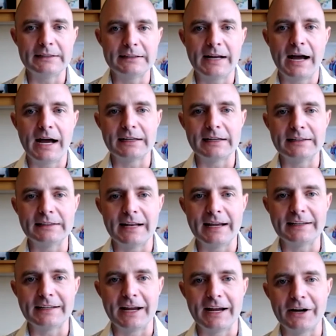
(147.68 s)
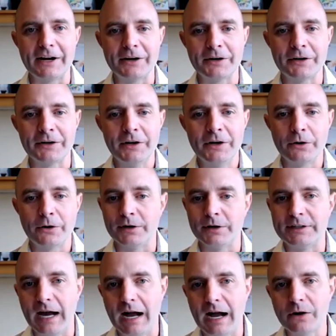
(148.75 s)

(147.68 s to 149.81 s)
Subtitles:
a doggy daycare or a dog